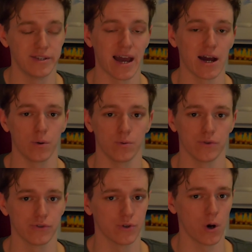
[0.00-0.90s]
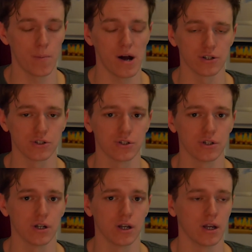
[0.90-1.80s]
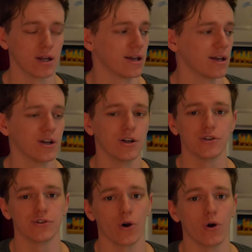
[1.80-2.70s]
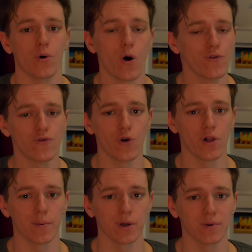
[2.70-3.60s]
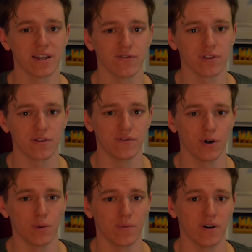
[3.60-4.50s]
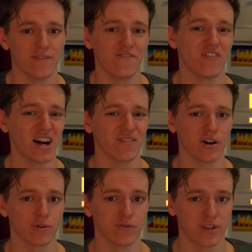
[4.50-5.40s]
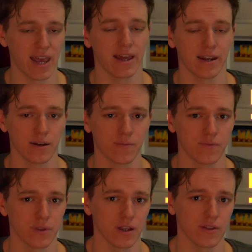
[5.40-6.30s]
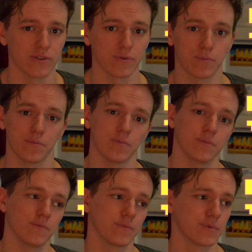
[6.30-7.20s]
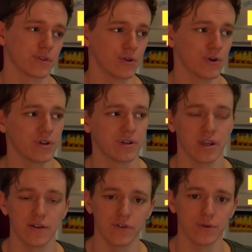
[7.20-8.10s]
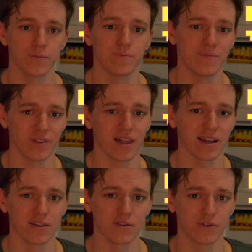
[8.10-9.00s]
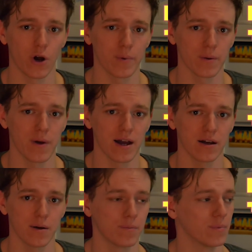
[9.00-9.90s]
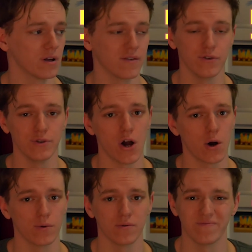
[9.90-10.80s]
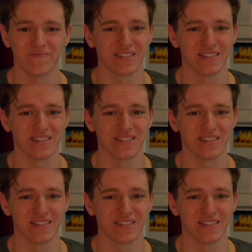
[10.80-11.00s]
down so much. So overall, I'm going to be giving the film 5 out of 10. It's good if you like this topic matter, but if you don't